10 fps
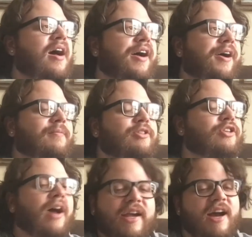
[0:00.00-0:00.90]
Um,
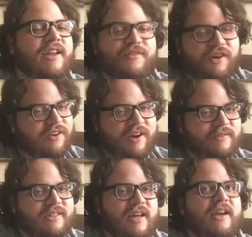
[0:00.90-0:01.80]
so I kind of already
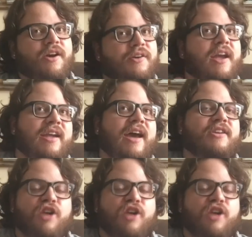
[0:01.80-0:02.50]
was like, okay, yeah,